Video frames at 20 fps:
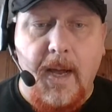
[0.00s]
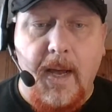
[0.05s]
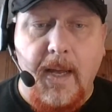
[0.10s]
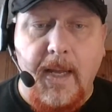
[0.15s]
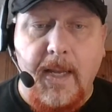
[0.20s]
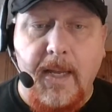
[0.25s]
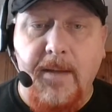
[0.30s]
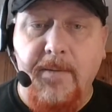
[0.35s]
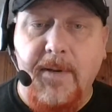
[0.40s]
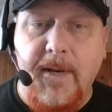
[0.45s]

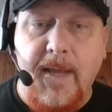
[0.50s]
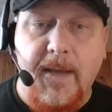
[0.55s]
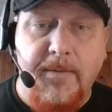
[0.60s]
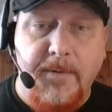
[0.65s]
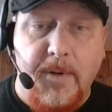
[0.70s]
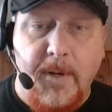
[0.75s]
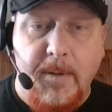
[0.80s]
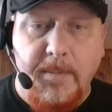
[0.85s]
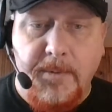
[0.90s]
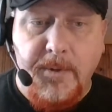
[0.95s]
Even
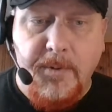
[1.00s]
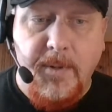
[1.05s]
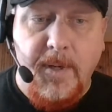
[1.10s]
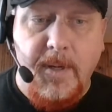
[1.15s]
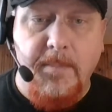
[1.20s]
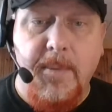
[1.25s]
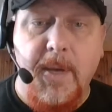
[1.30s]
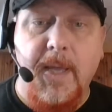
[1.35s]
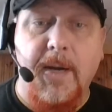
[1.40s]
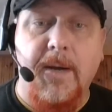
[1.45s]
after I'm
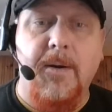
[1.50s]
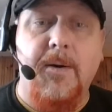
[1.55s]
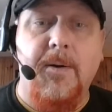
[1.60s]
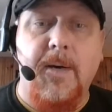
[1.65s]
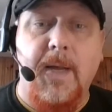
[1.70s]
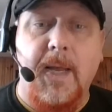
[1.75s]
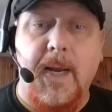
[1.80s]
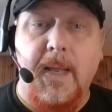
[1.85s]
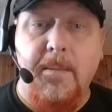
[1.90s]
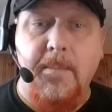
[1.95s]
doing better
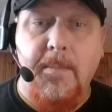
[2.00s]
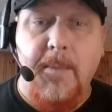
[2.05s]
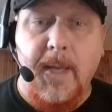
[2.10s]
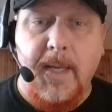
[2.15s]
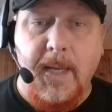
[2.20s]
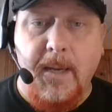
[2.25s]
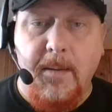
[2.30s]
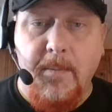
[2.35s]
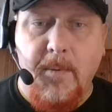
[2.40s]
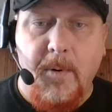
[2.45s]
and I'm
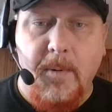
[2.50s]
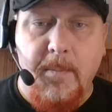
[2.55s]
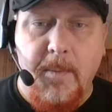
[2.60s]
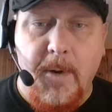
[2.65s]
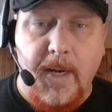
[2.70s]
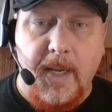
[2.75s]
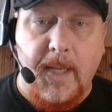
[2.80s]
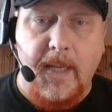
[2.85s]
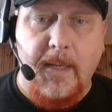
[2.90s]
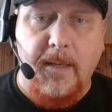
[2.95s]
making more
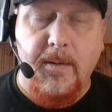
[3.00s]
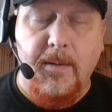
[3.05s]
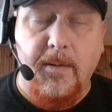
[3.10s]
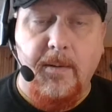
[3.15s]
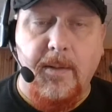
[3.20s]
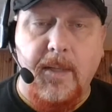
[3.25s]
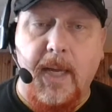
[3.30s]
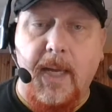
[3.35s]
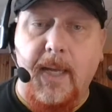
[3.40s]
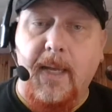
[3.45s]
money,
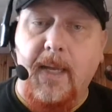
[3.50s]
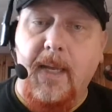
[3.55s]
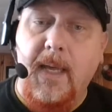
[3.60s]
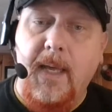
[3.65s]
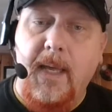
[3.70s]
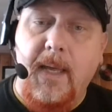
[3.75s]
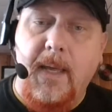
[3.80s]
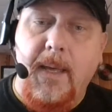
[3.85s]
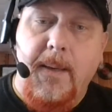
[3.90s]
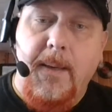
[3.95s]
okay?
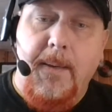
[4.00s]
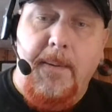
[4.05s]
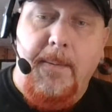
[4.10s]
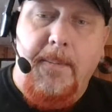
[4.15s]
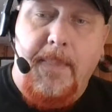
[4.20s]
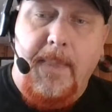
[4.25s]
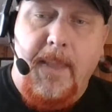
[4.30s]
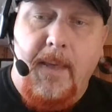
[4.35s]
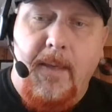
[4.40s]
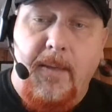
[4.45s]

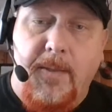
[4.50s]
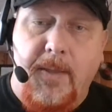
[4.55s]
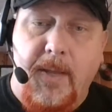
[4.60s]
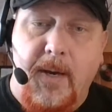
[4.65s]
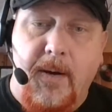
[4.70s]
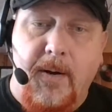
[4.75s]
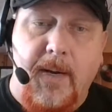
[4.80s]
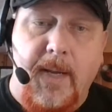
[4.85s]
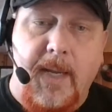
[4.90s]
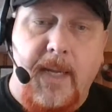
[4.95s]

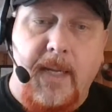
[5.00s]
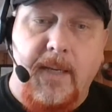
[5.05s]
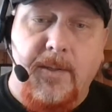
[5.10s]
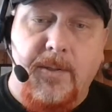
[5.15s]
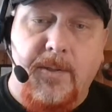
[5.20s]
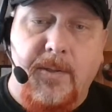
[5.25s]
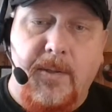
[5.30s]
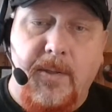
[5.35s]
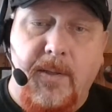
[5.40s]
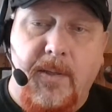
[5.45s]
There
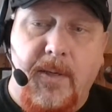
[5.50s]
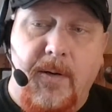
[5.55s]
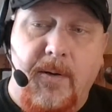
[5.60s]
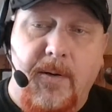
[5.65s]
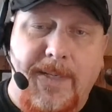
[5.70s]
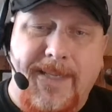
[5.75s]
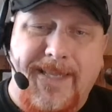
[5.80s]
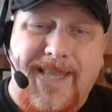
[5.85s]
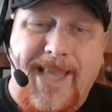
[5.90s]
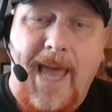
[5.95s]
is
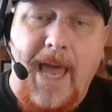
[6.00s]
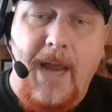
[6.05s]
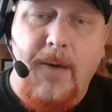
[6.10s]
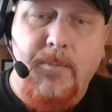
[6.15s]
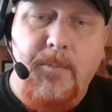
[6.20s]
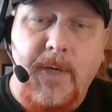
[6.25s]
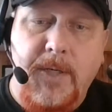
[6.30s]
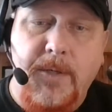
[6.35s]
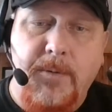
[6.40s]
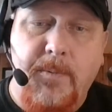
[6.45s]

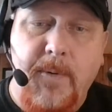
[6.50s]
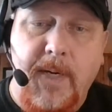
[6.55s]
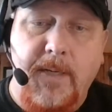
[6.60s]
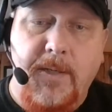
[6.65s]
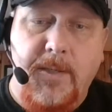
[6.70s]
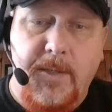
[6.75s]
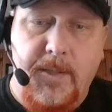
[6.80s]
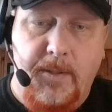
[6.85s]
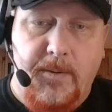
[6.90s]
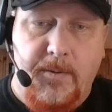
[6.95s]
that which we
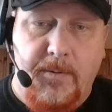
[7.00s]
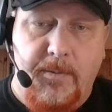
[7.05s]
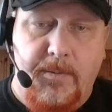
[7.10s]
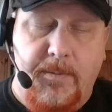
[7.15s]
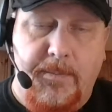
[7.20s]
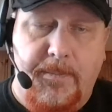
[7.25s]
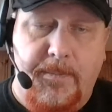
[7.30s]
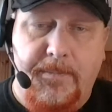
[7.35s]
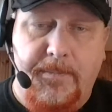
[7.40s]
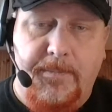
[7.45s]

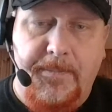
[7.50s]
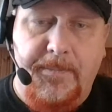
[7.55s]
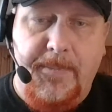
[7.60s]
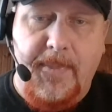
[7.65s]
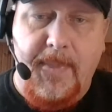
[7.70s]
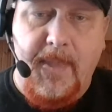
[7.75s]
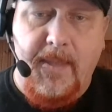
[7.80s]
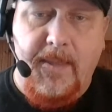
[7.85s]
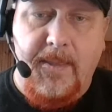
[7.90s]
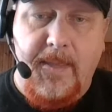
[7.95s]
do
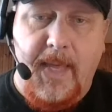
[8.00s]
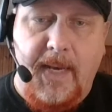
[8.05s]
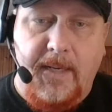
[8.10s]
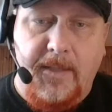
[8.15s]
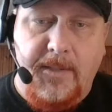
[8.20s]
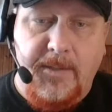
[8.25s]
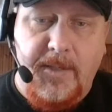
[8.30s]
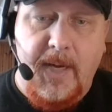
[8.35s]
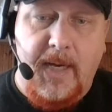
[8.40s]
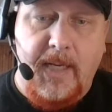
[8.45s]
that
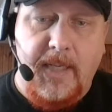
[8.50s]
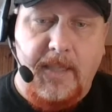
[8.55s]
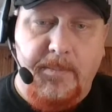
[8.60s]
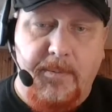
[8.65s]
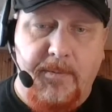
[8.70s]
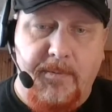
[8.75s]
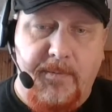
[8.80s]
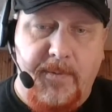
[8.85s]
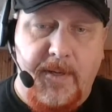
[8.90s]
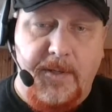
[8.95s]
is God's
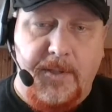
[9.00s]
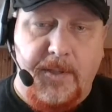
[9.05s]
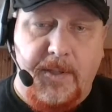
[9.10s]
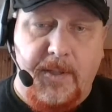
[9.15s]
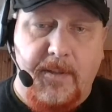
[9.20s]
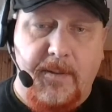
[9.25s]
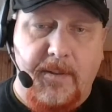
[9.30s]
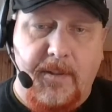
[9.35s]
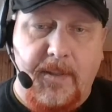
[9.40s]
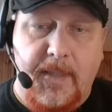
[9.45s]

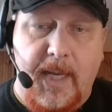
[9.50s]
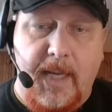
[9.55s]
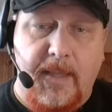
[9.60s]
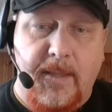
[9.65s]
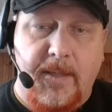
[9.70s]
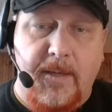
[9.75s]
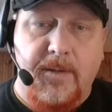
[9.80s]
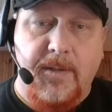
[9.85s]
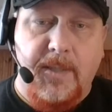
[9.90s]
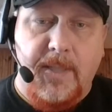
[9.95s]
provision,
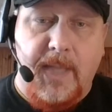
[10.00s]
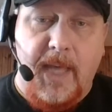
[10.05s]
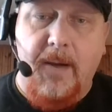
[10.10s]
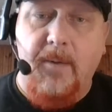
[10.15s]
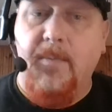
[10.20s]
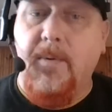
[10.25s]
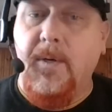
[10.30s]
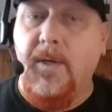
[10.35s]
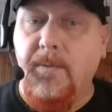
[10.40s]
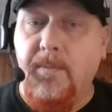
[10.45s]
and there's
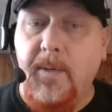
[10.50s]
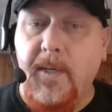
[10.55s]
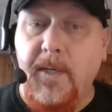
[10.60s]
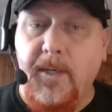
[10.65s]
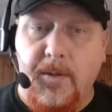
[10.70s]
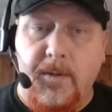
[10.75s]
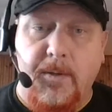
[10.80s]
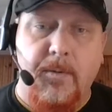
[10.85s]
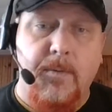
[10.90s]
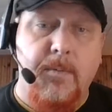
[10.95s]
that which we
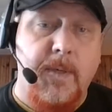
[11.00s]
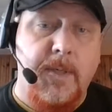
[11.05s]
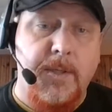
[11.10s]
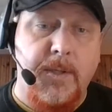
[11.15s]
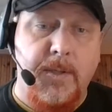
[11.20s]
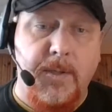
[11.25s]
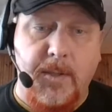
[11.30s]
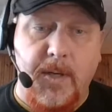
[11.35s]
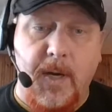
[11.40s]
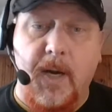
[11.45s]
do
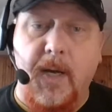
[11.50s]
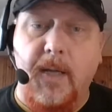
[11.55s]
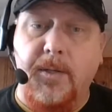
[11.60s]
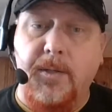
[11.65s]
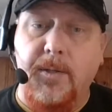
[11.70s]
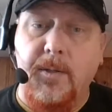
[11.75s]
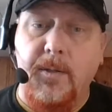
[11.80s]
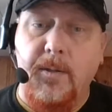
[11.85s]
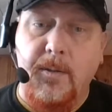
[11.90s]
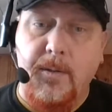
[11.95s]
which is
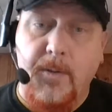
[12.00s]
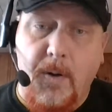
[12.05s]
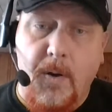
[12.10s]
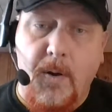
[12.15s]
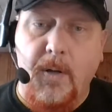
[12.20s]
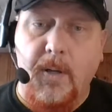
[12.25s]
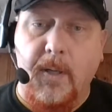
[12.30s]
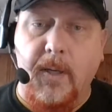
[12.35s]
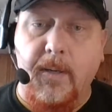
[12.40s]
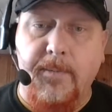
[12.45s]
God's
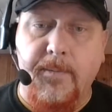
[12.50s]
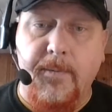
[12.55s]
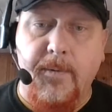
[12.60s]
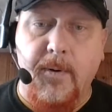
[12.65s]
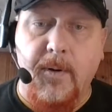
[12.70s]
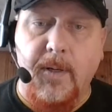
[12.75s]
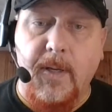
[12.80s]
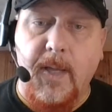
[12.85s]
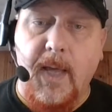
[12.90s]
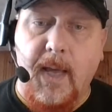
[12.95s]
calling
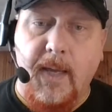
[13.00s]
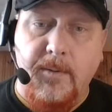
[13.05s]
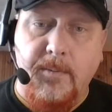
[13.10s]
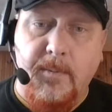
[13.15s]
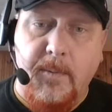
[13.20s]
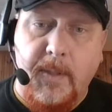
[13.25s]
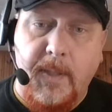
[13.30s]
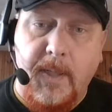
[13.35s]
for our lives, what